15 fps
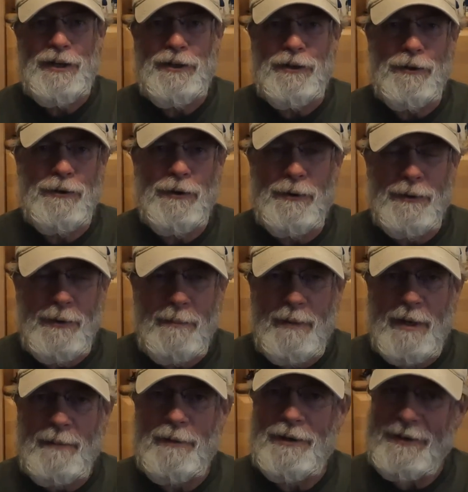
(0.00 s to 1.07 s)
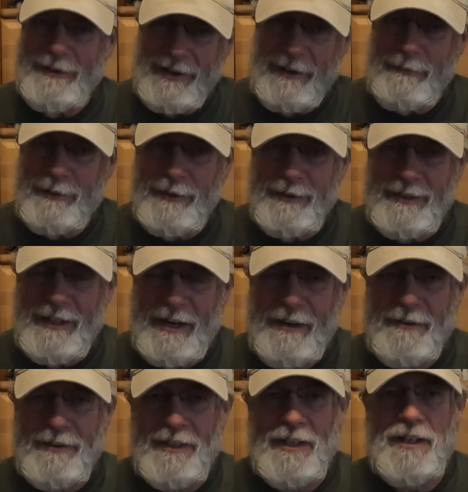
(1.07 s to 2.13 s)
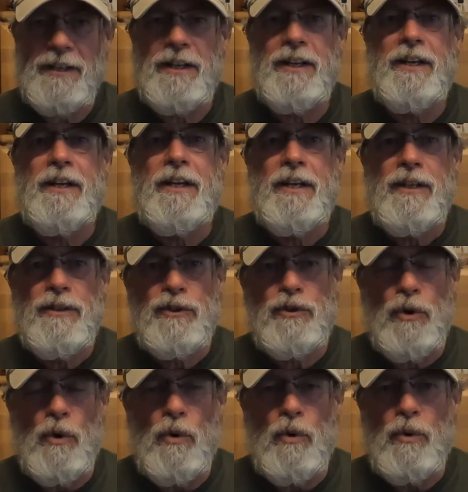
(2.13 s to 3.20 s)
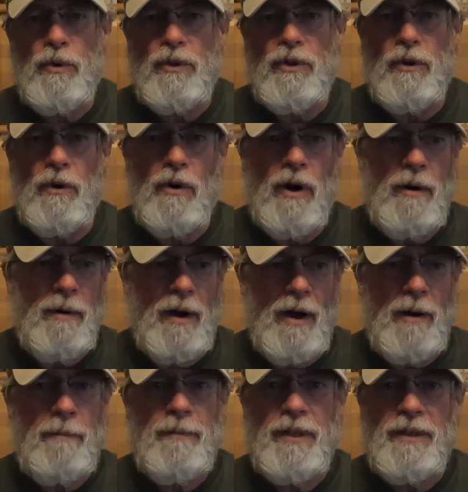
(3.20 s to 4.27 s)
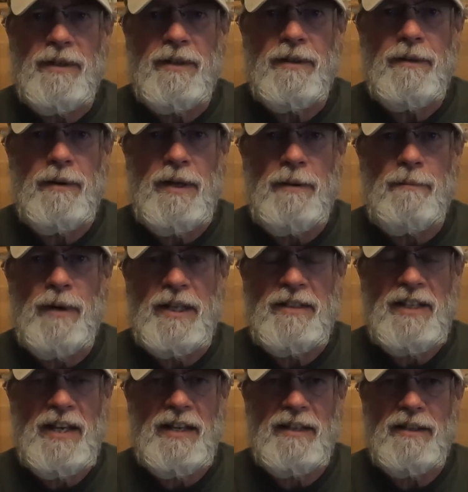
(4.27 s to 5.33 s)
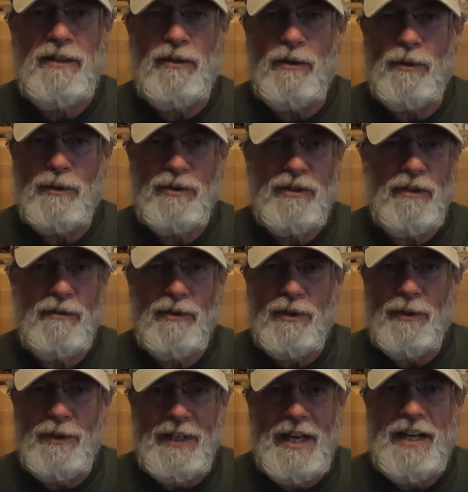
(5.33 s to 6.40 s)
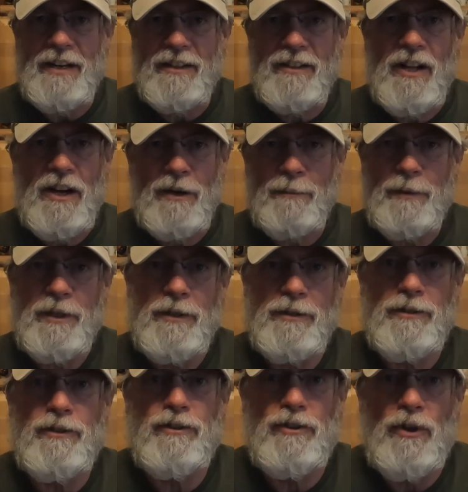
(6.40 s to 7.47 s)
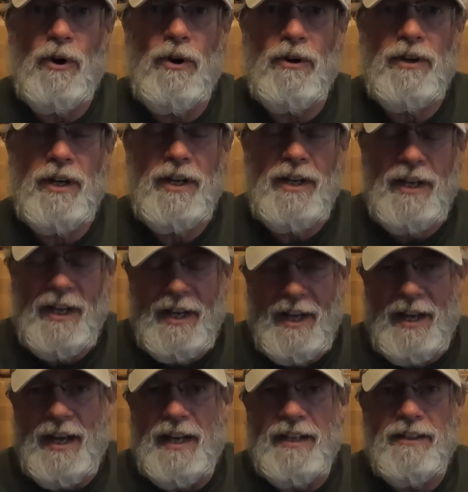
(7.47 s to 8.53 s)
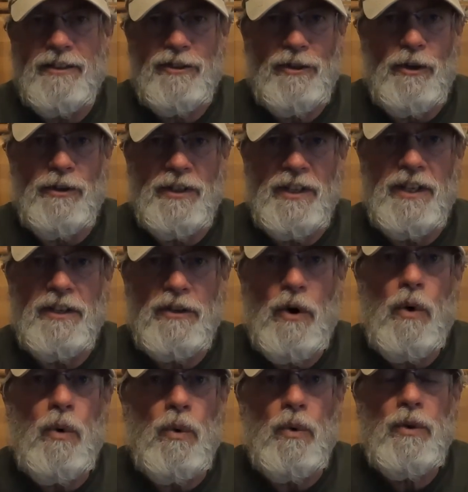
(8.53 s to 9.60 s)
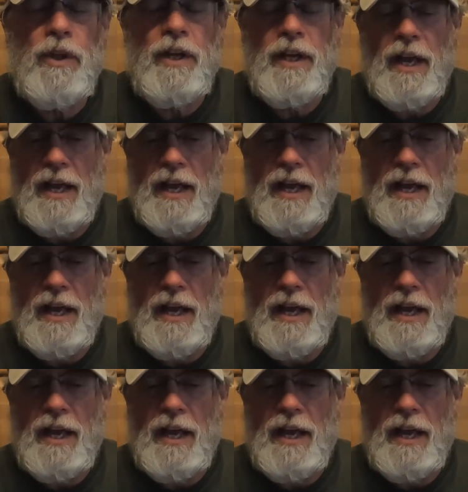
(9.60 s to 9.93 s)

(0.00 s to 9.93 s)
you're going to bed, but you're not really tired yet. So, you know, I'm in my tent, you know, 7:30, 8 o'clock, because it's dark and it's starting to get cold.